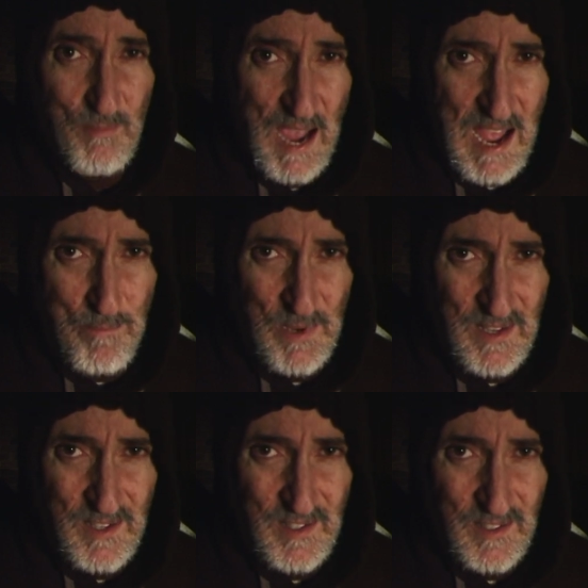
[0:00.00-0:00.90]
map?
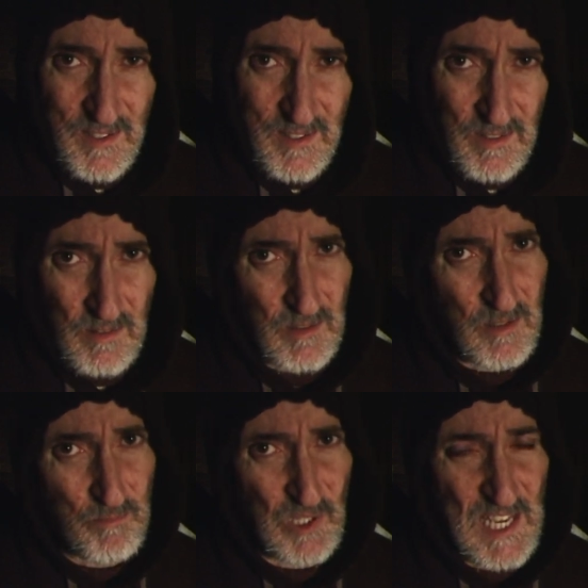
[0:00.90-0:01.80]

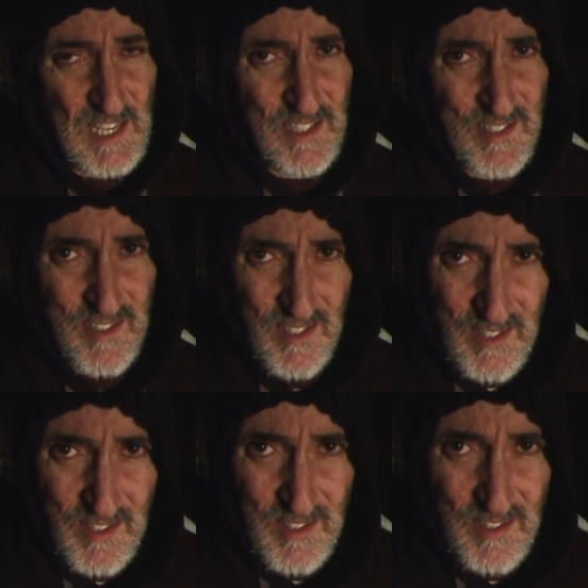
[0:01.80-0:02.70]
Please,
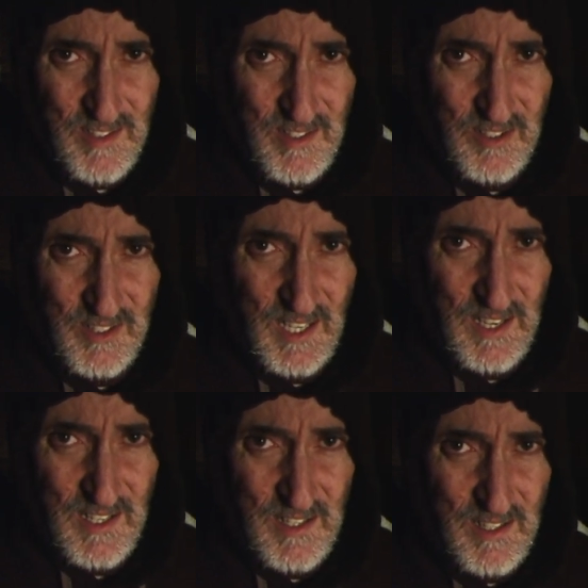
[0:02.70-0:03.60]

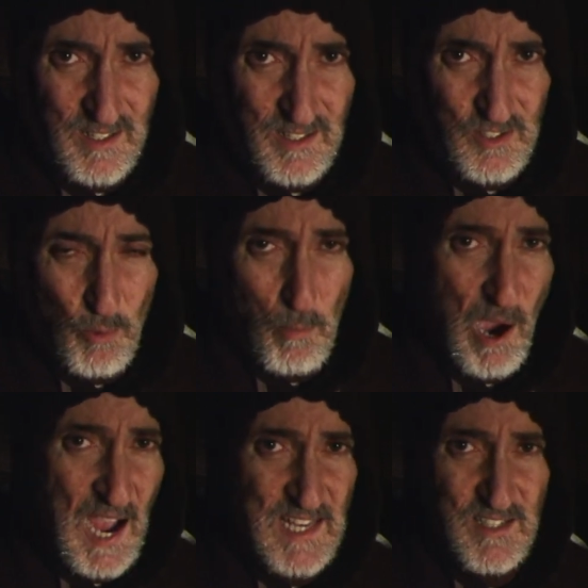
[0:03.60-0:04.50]
okay? Your
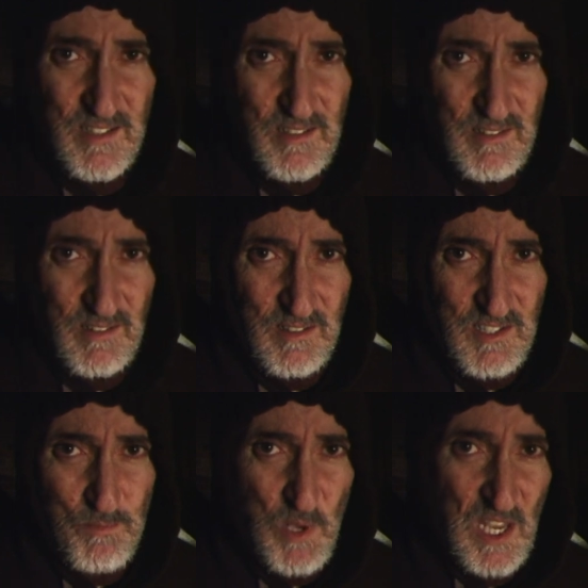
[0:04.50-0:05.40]
mind
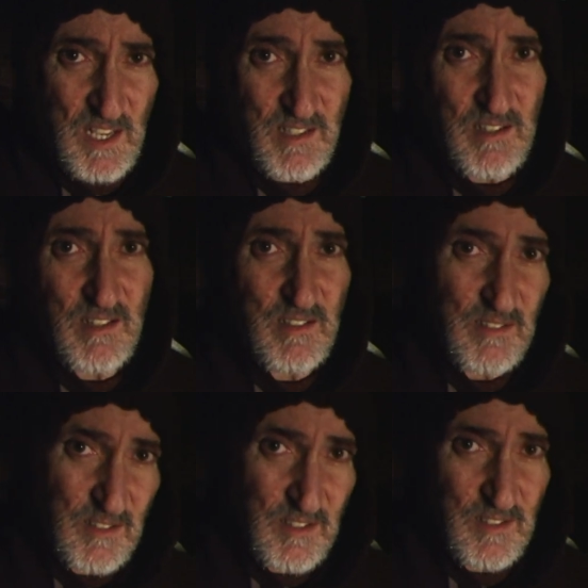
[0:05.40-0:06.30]
is being
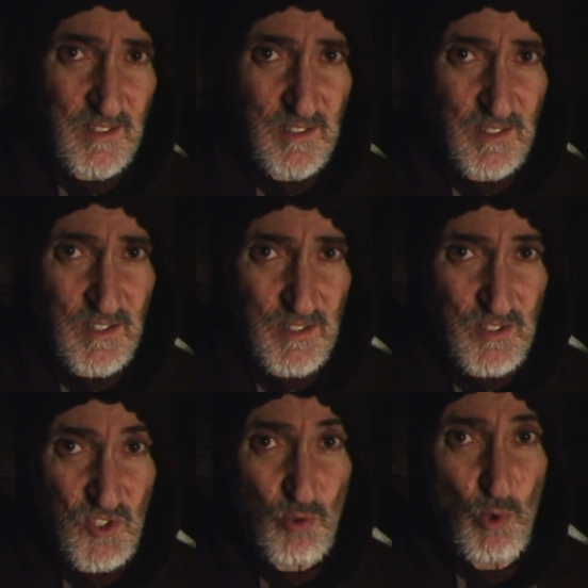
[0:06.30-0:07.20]

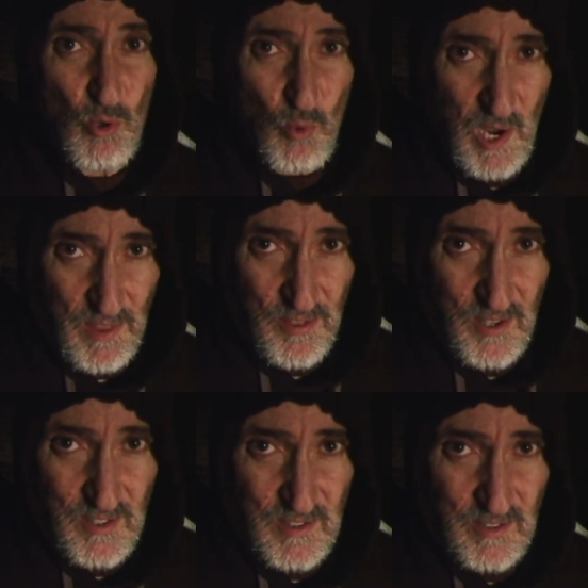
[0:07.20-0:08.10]
screwed with,
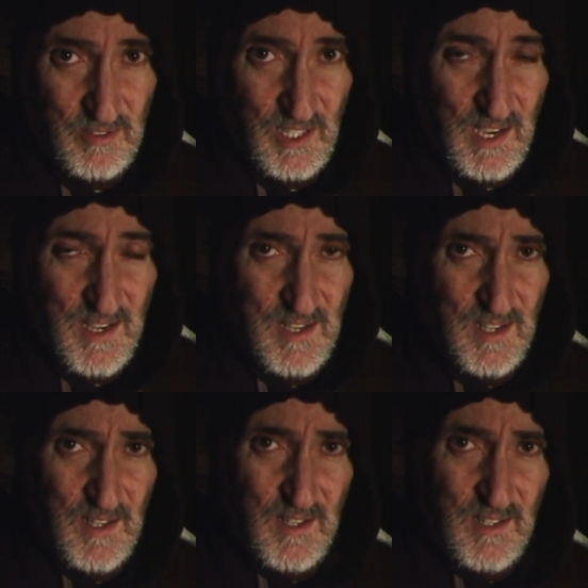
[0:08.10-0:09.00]
okay?
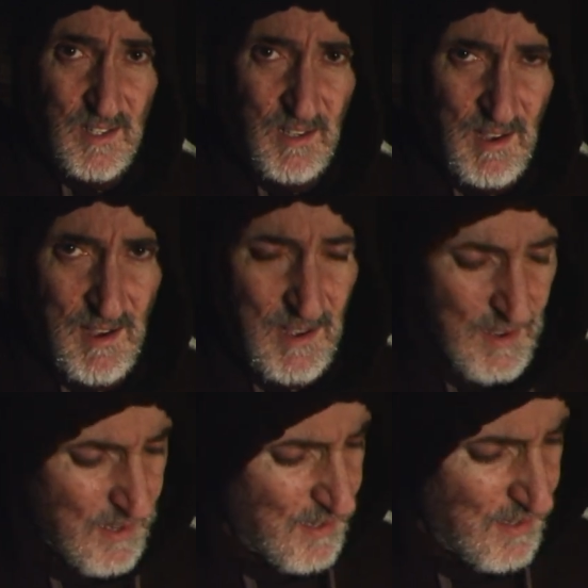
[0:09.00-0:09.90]
Huh.
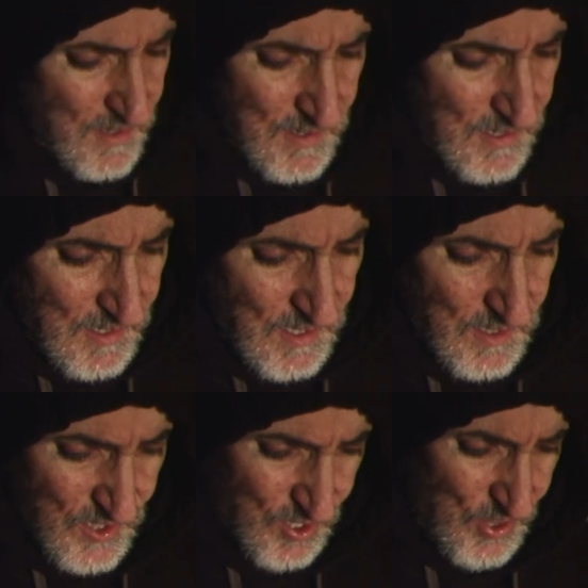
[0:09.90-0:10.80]

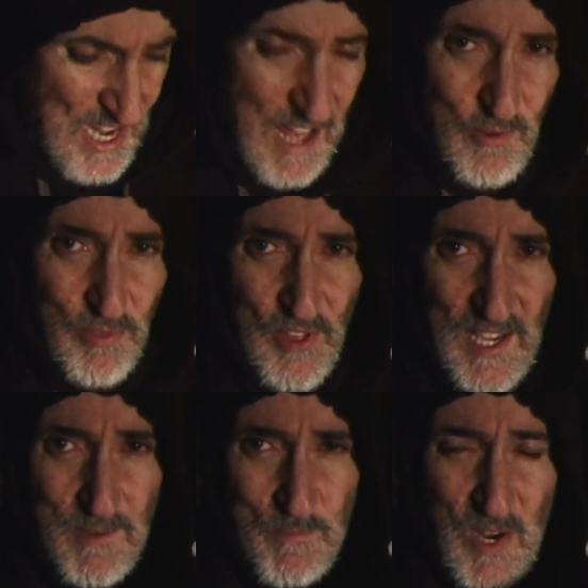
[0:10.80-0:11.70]
So the other
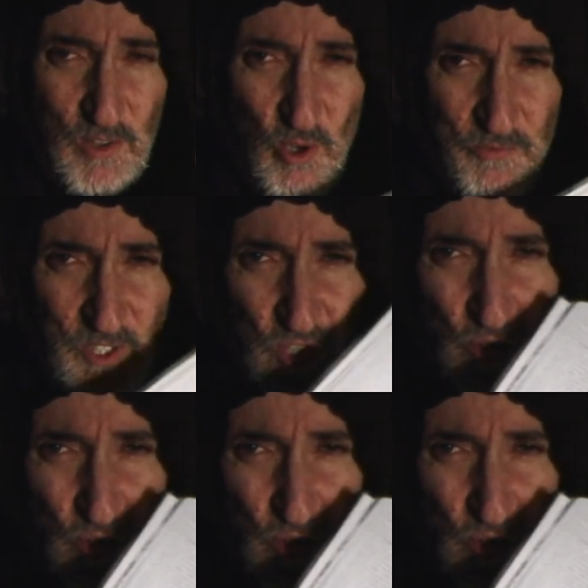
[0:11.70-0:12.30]
thing, I don't know if it